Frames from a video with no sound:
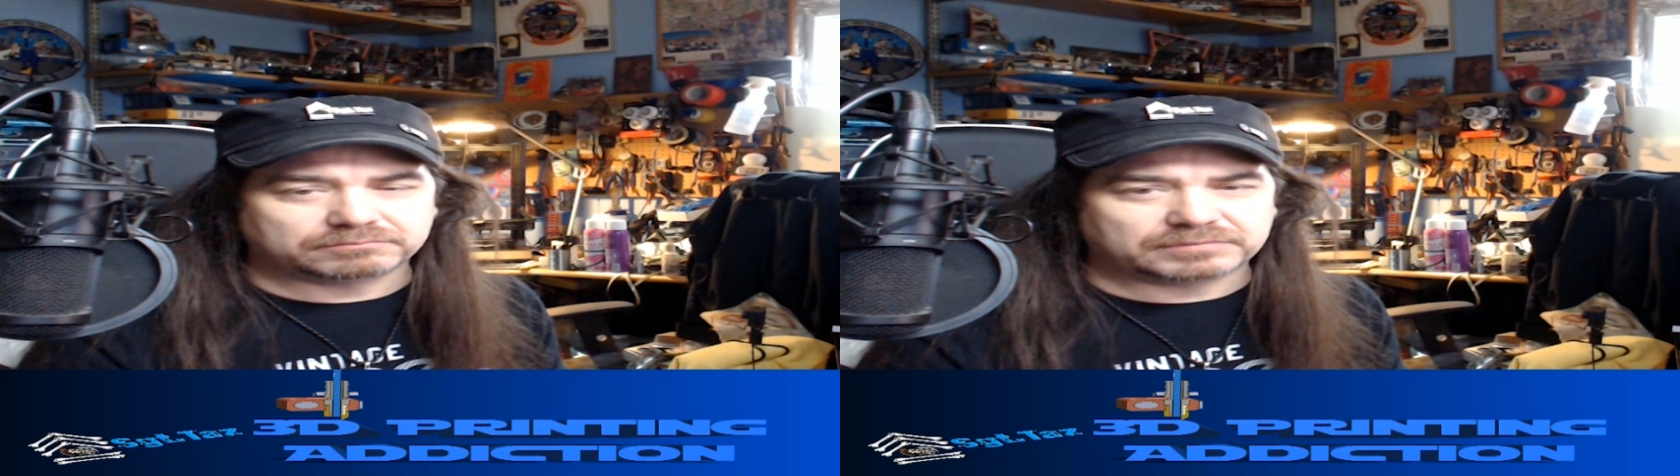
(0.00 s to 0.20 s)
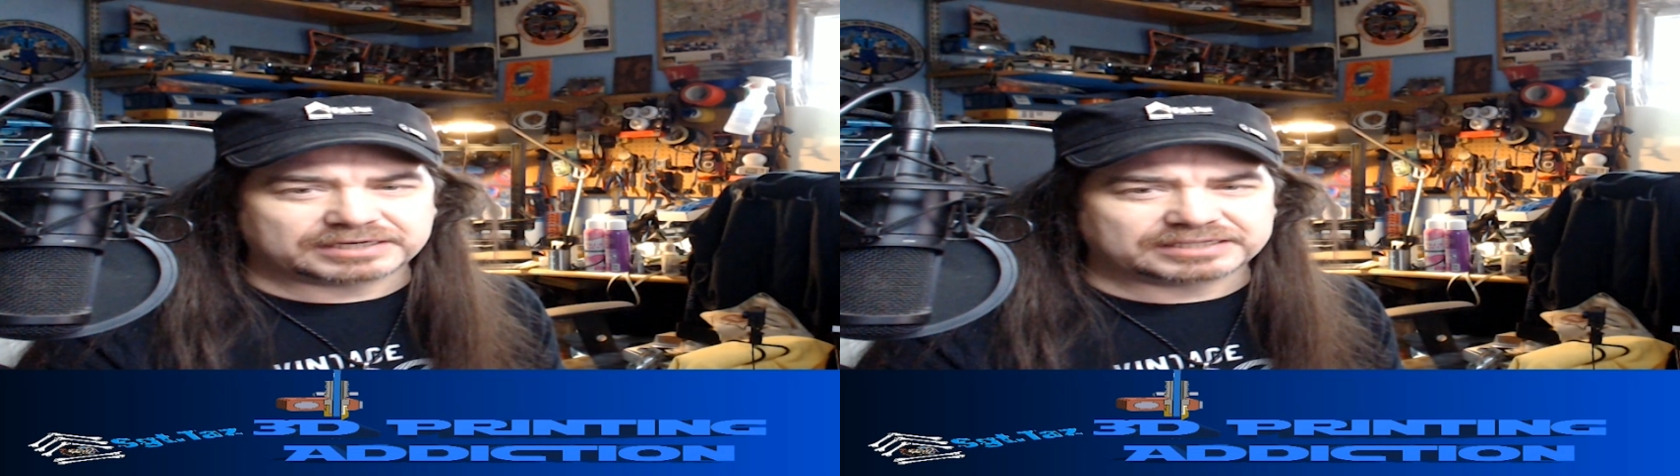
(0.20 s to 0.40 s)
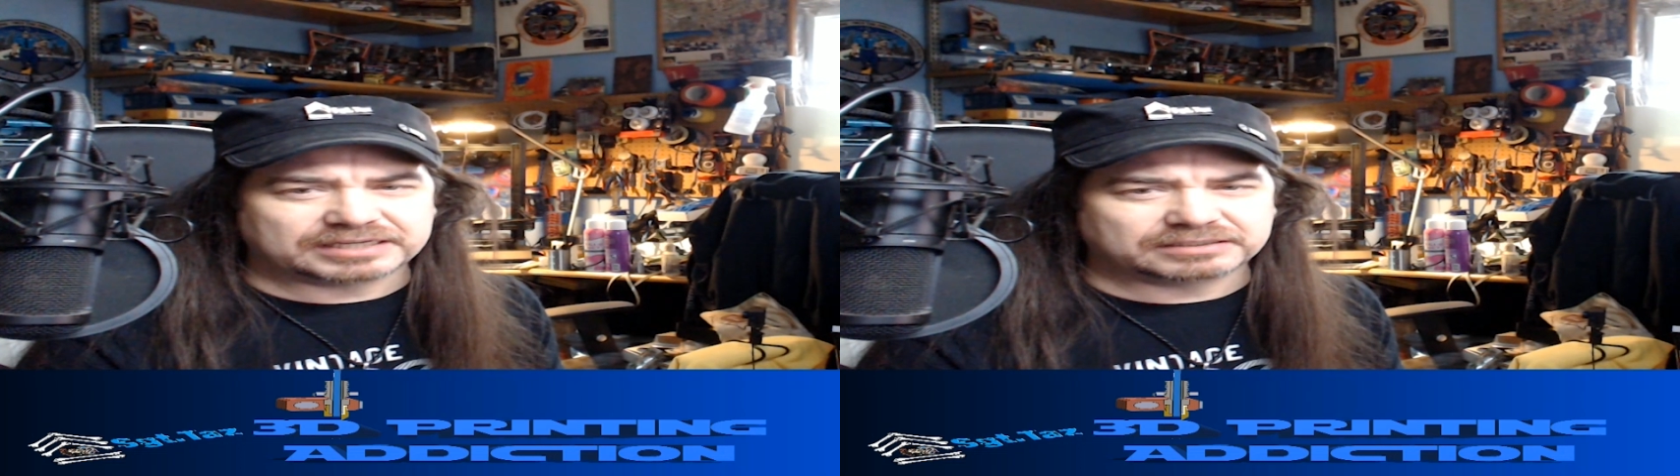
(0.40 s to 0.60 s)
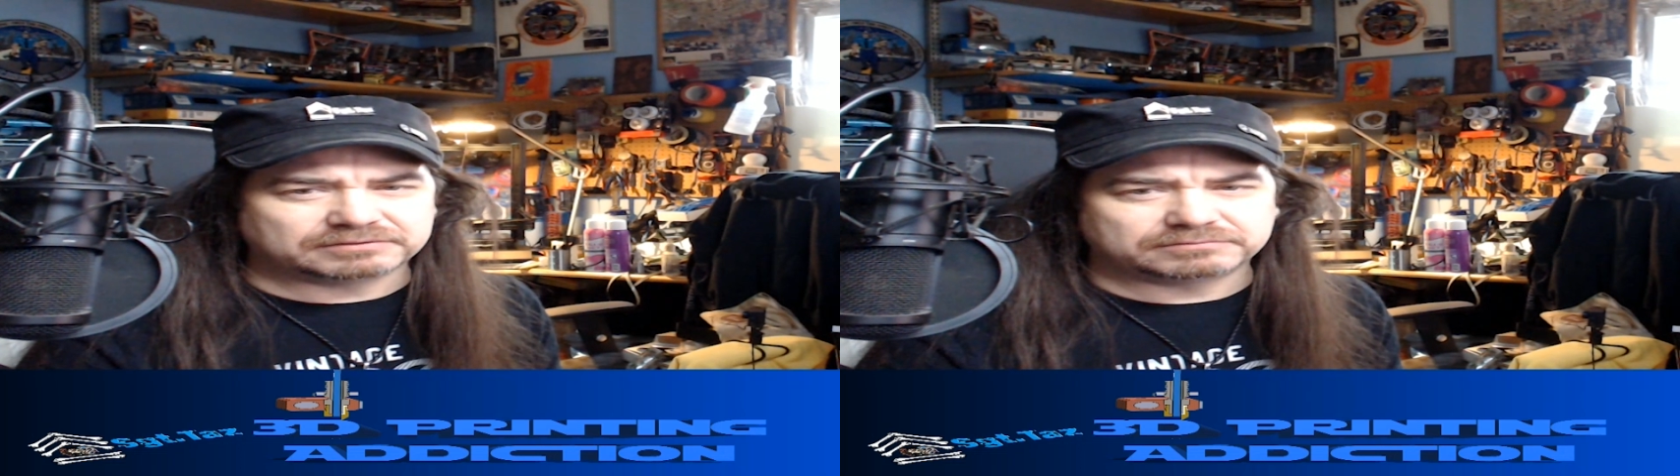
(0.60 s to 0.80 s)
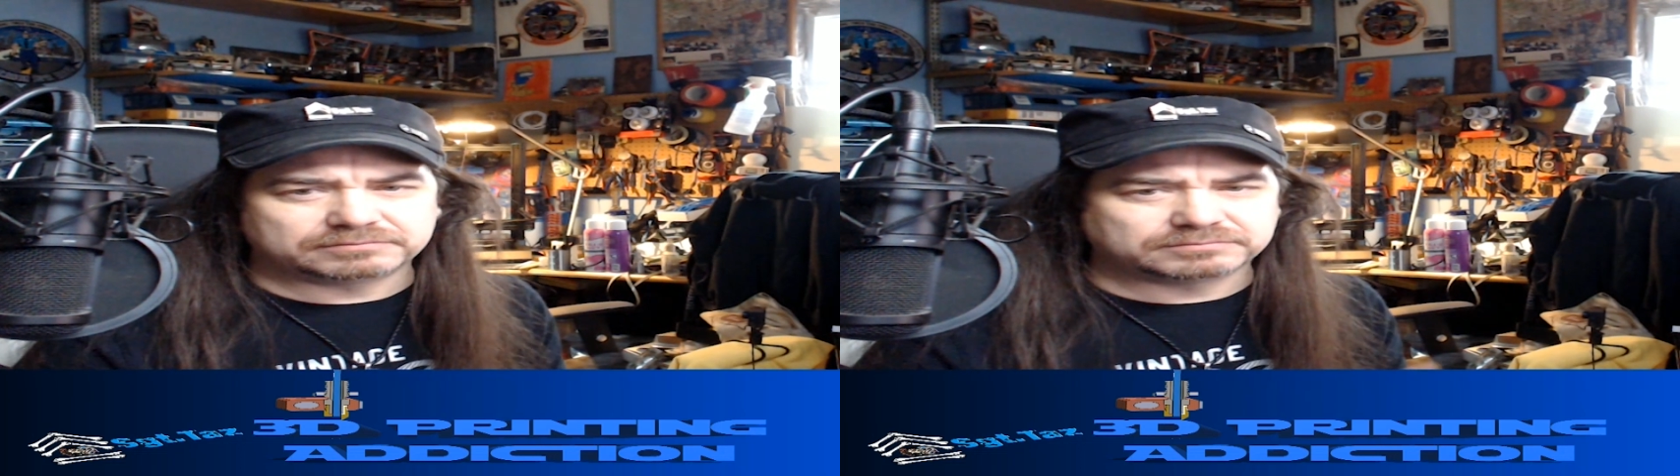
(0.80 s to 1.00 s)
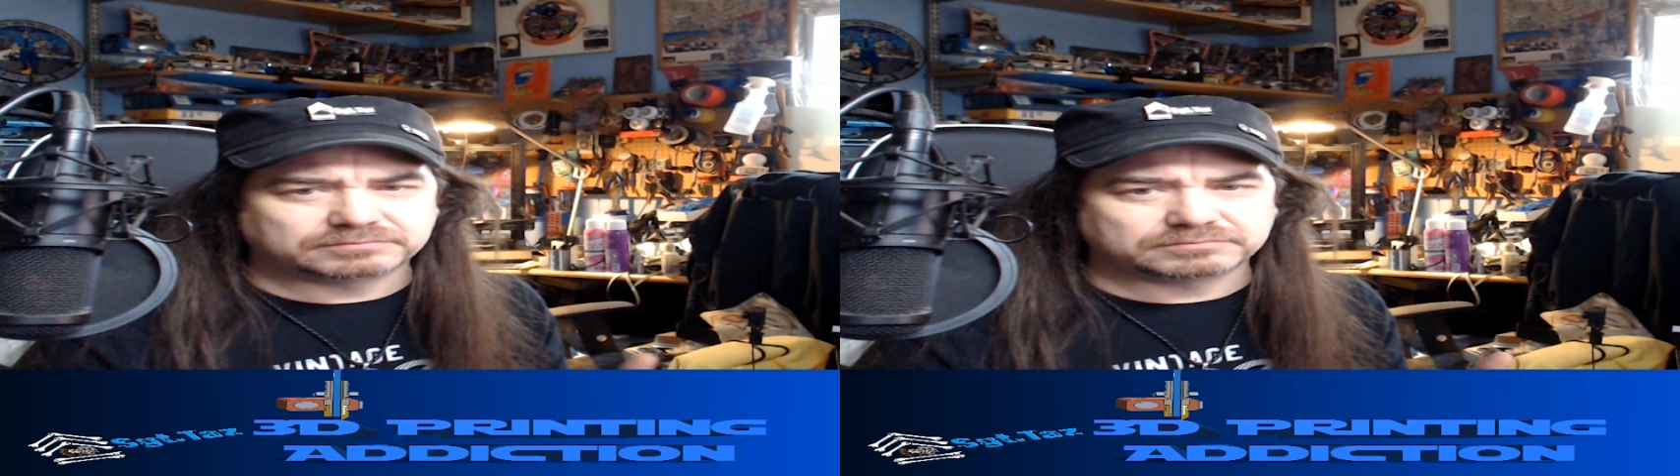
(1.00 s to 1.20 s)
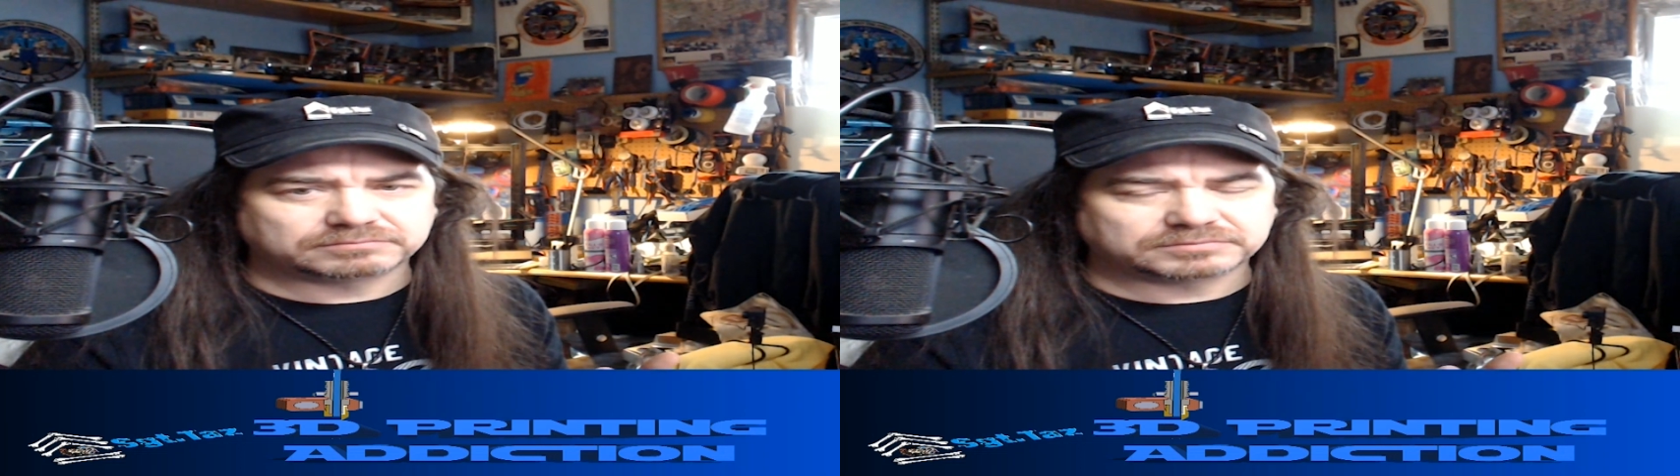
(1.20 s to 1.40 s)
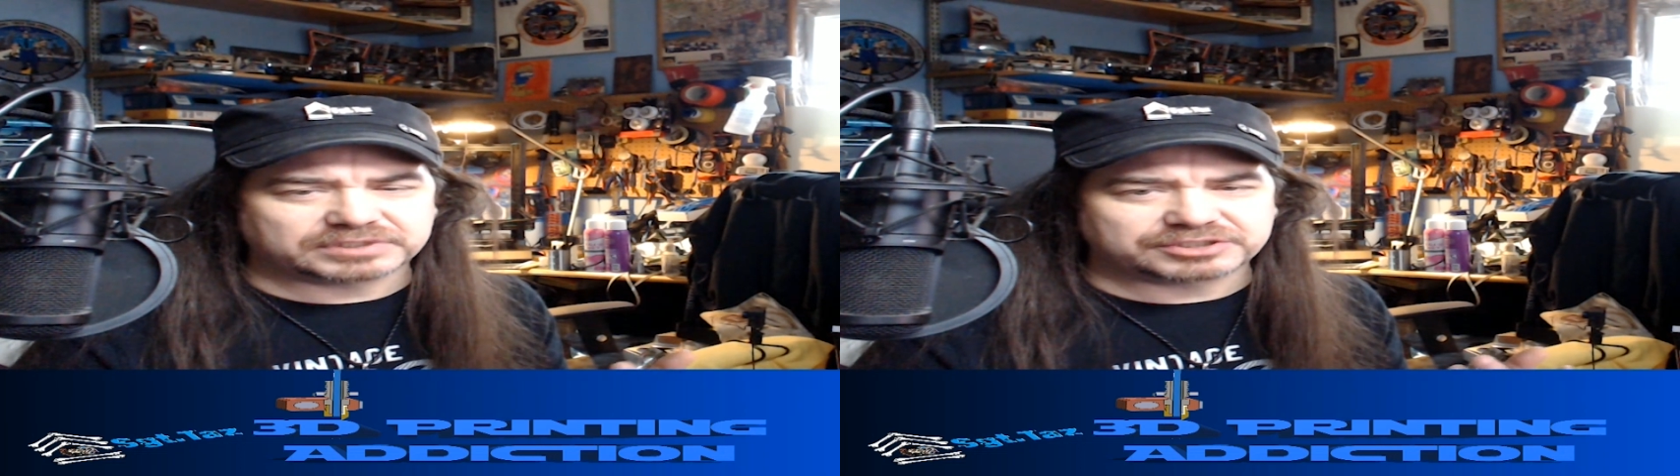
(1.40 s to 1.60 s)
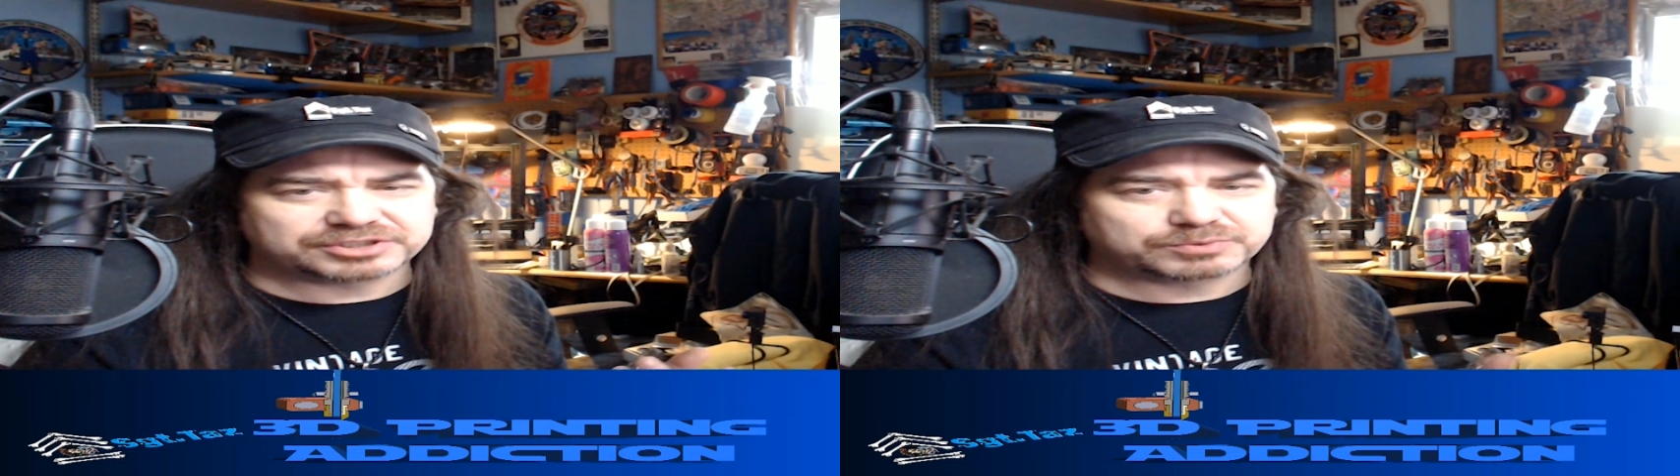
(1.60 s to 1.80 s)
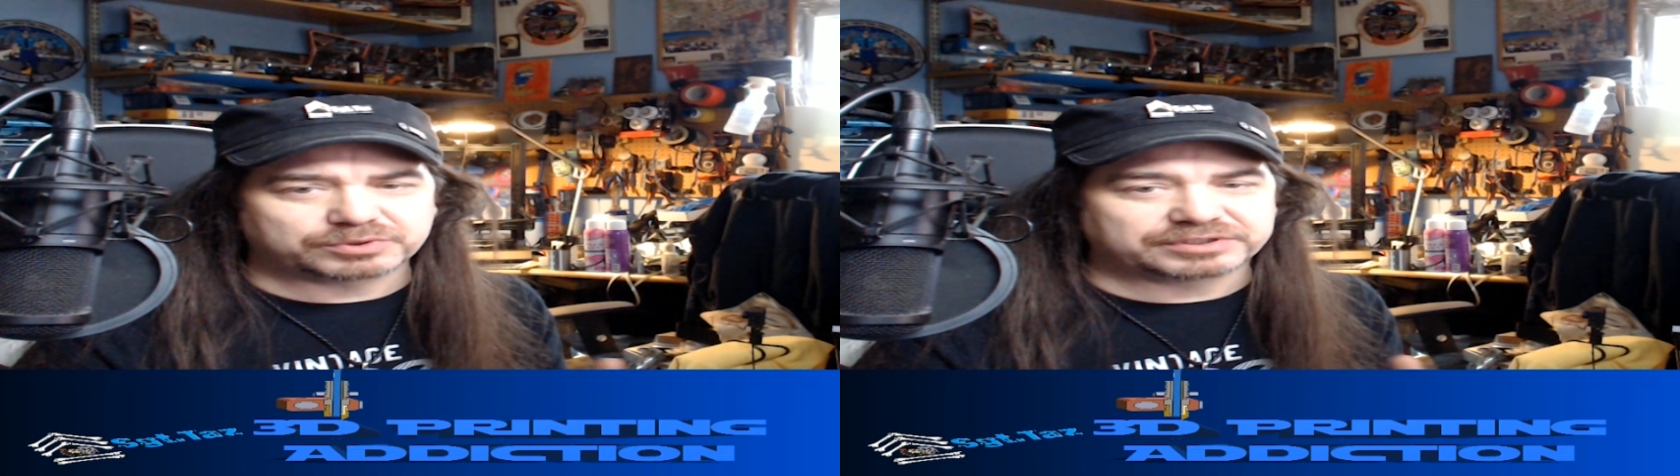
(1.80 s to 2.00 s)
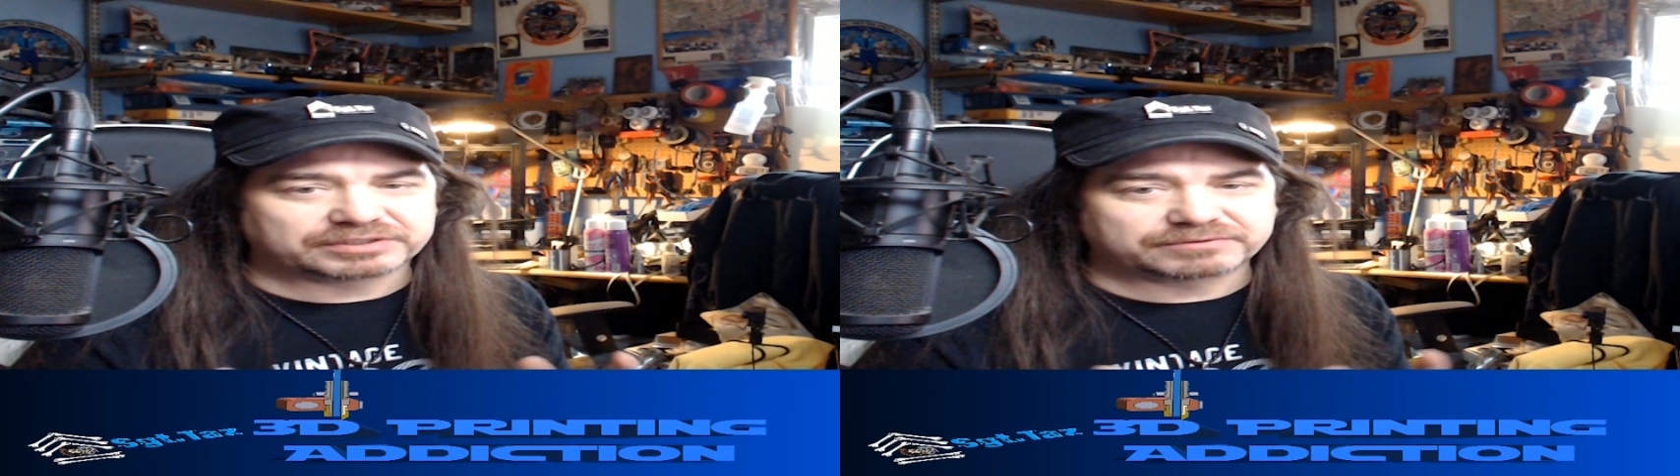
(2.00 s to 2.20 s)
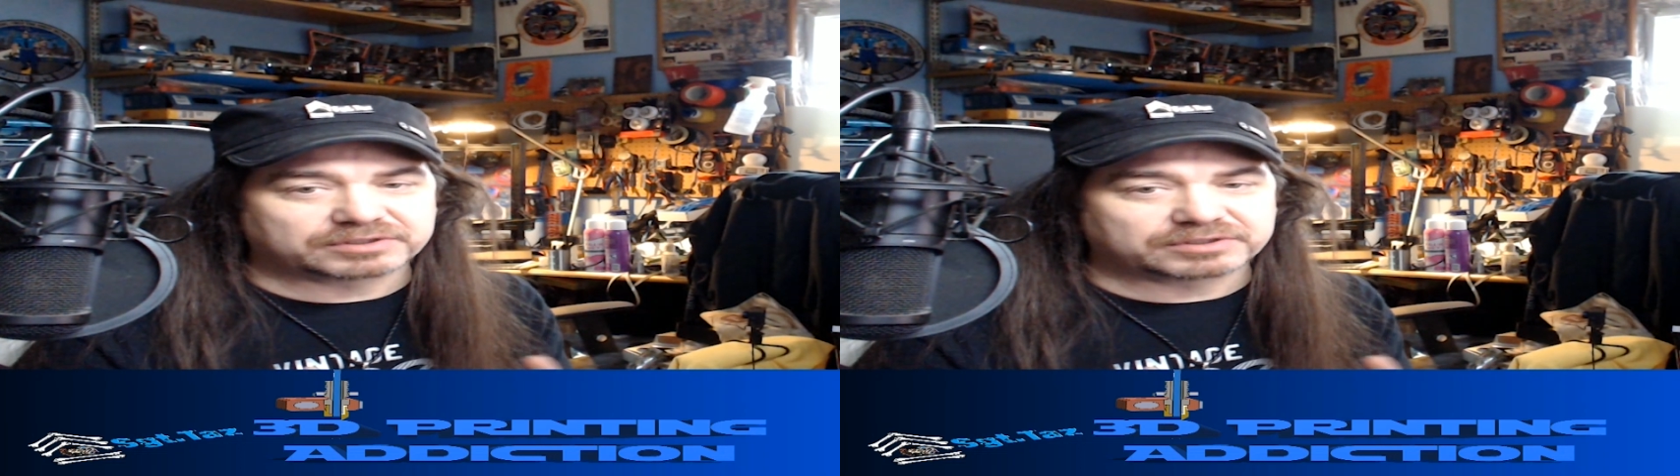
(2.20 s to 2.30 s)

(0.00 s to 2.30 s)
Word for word: And then it just wouldn't